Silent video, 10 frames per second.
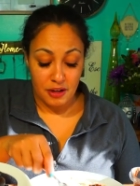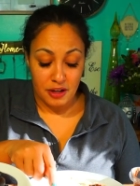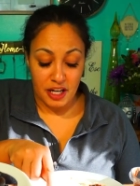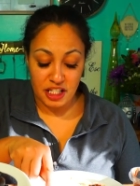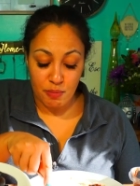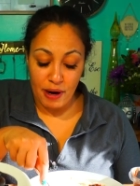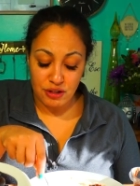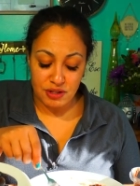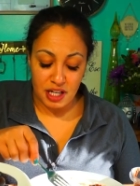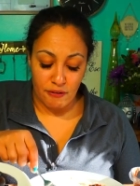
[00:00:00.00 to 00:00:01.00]
Express
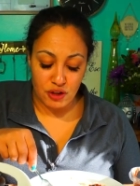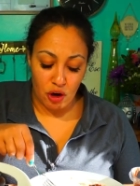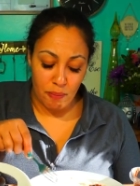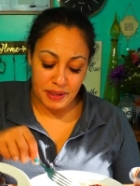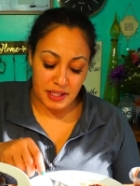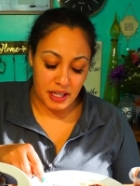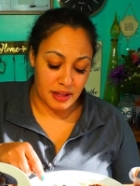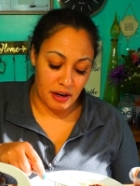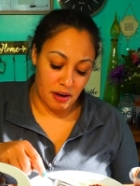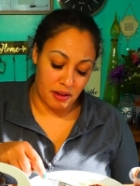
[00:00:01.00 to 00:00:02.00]
yourself. Don't be sitting
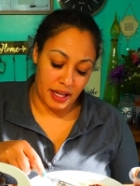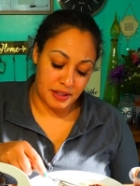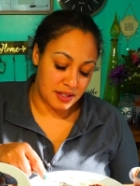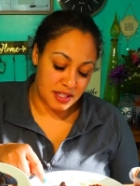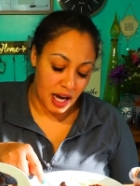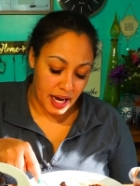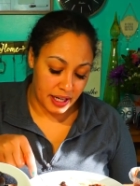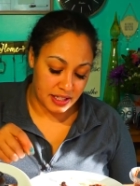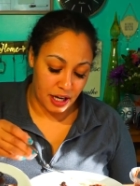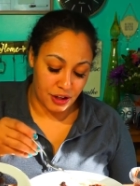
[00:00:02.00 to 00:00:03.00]
there letting society
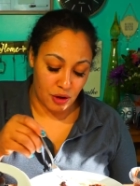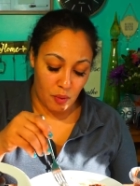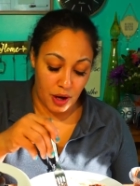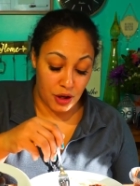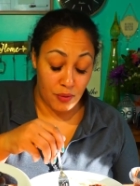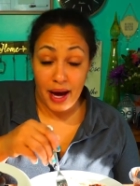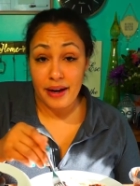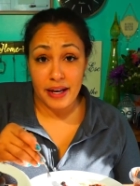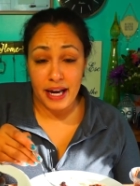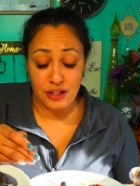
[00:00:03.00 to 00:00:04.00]
tell you what you can
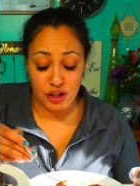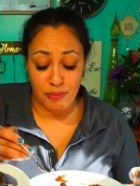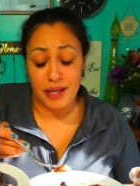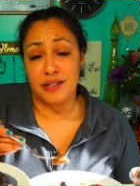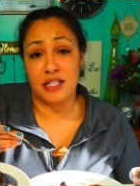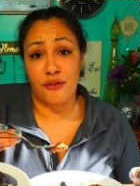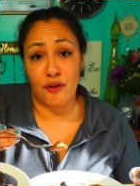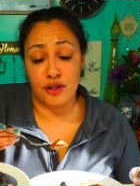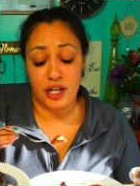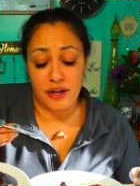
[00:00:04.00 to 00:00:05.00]
and can't do because it's for
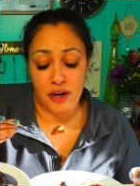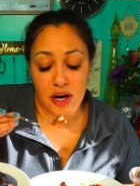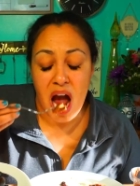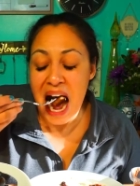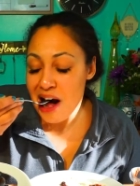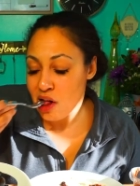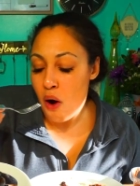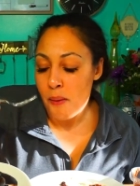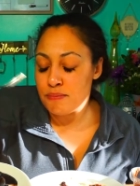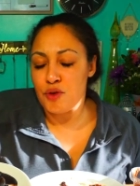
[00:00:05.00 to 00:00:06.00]
a gender.
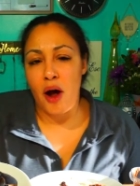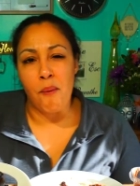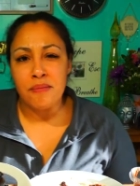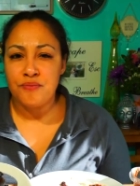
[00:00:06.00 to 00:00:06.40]
No.